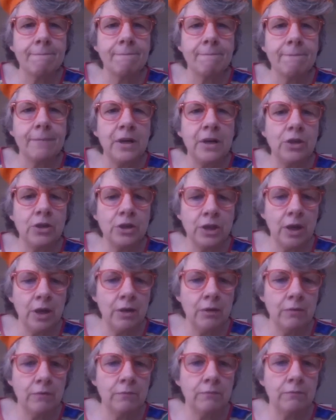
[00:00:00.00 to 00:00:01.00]
we're good to
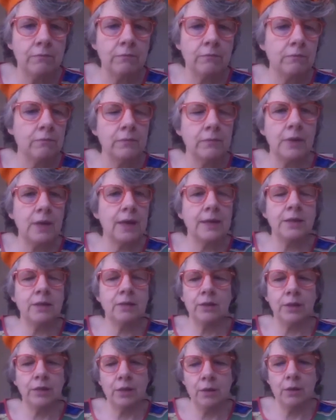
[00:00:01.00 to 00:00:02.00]
go. I still
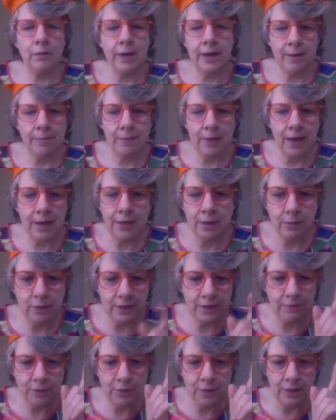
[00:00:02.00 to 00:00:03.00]
don't know where I am. I know what
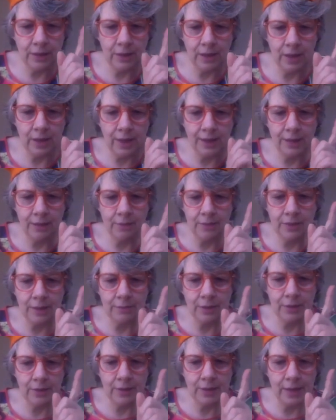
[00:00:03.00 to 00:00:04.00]
I'm doing. I know what I'm
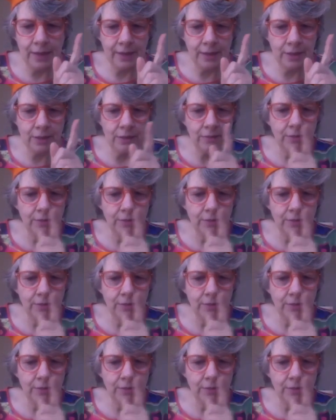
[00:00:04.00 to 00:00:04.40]
doing. I can do